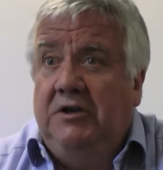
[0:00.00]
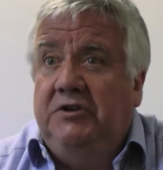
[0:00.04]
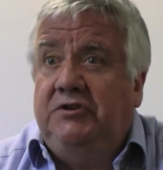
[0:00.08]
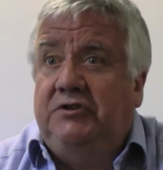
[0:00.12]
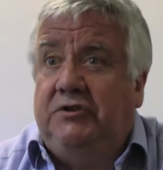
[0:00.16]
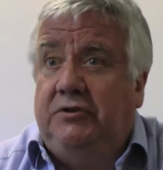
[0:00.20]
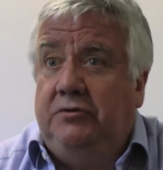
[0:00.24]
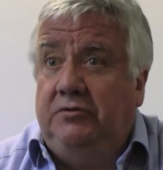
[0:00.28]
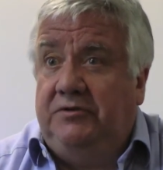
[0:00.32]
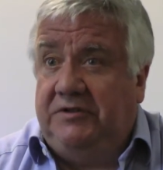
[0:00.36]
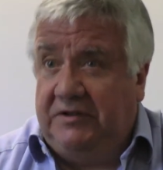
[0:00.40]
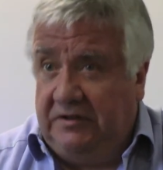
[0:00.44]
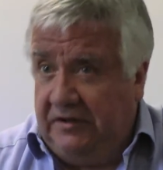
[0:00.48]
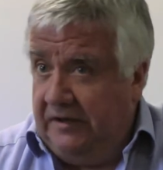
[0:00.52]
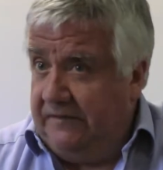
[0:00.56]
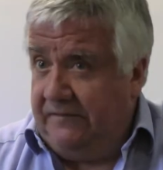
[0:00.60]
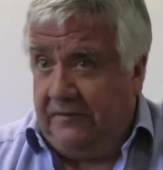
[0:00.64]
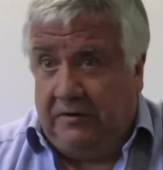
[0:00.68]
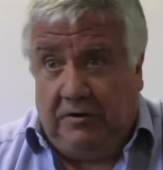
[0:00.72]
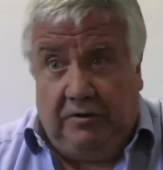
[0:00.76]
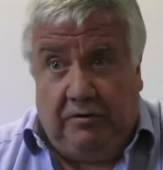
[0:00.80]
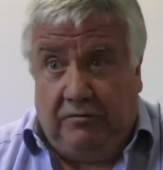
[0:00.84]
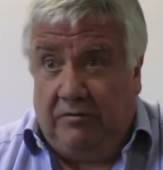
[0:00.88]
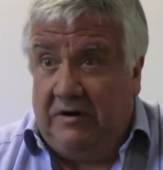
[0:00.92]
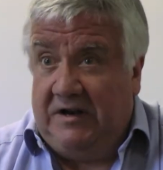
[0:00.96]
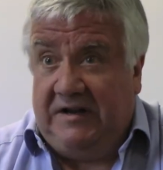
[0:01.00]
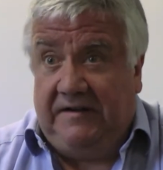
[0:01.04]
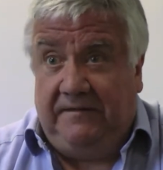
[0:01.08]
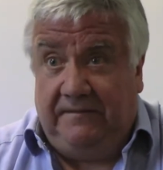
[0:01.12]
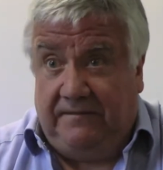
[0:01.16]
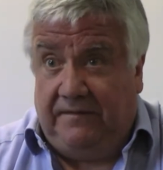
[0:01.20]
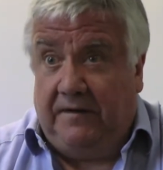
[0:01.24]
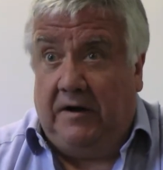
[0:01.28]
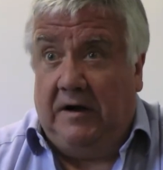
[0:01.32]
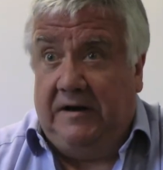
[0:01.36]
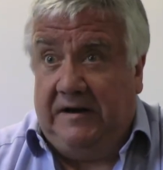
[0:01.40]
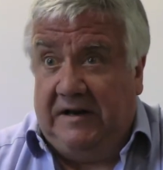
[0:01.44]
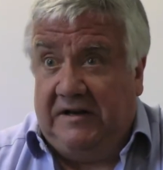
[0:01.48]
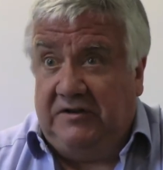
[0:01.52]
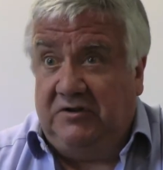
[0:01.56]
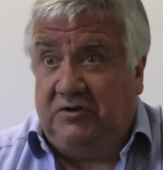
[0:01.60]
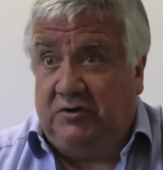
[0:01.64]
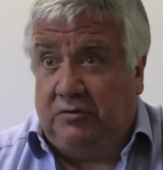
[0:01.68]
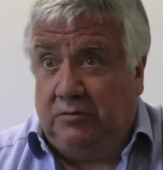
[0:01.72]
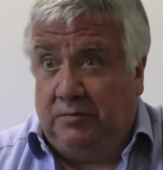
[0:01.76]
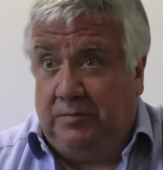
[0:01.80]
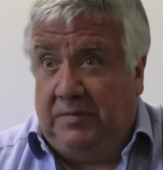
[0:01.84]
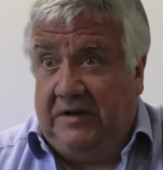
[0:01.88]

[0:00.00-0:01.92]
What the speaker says: to deliver great financial